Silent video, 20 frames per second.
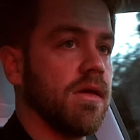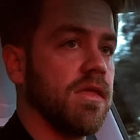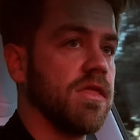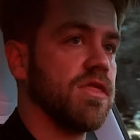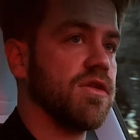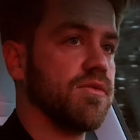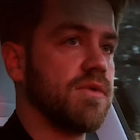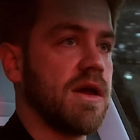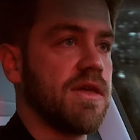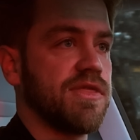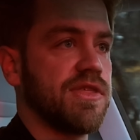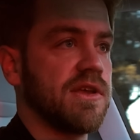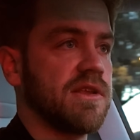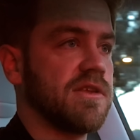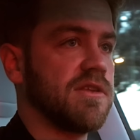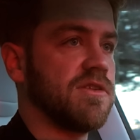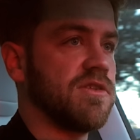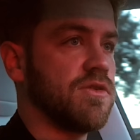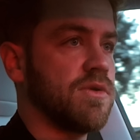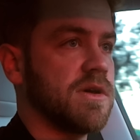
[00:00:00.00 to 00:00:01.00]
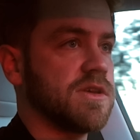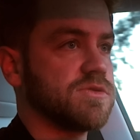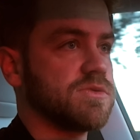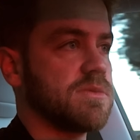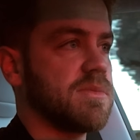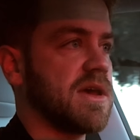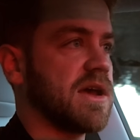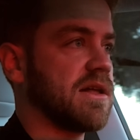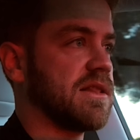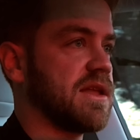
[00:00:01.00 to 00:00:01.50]
the right thing to do as we
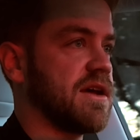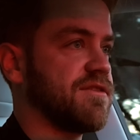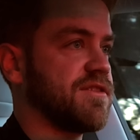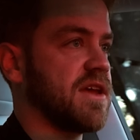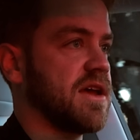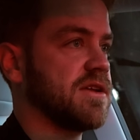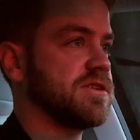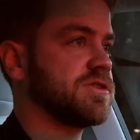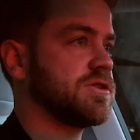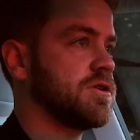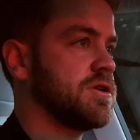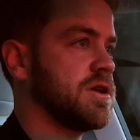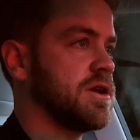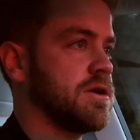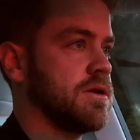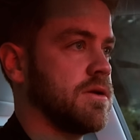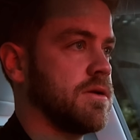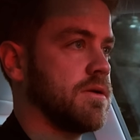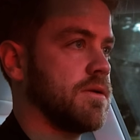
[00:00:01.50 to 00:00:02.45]
make a left-hand turn here.